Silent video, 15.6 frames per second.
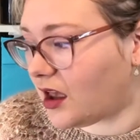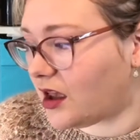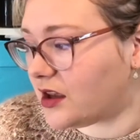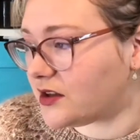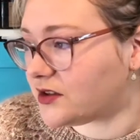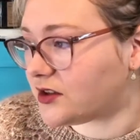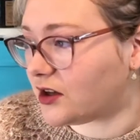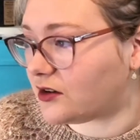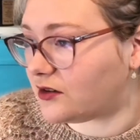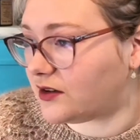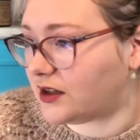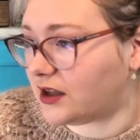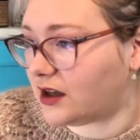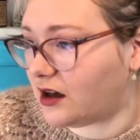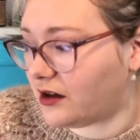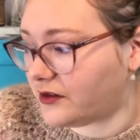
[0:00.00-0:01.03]
So the
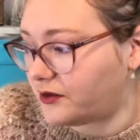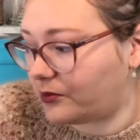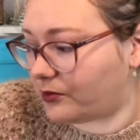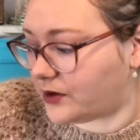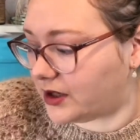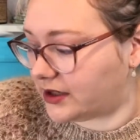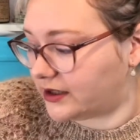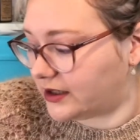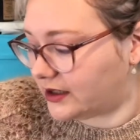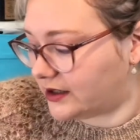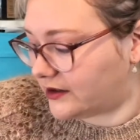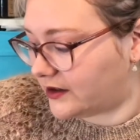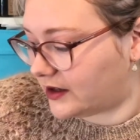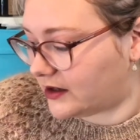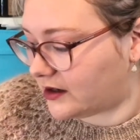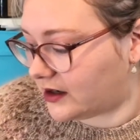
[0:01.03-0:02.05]
other one
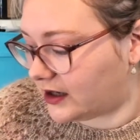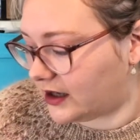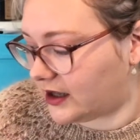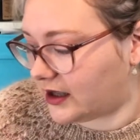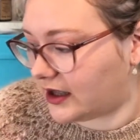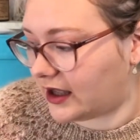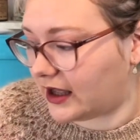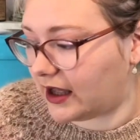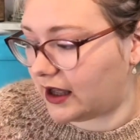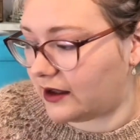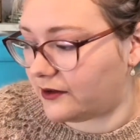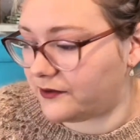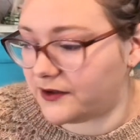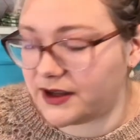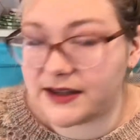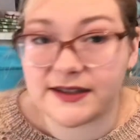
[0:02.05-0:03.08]
that I have
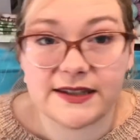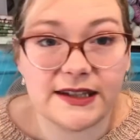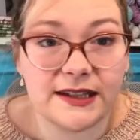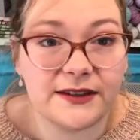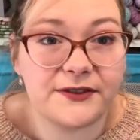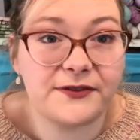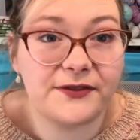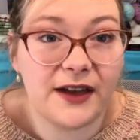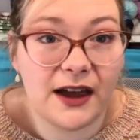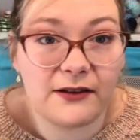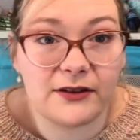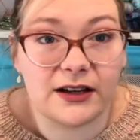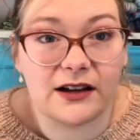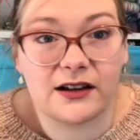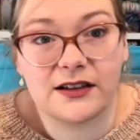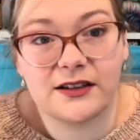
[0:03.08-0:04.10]
is the Fairy Light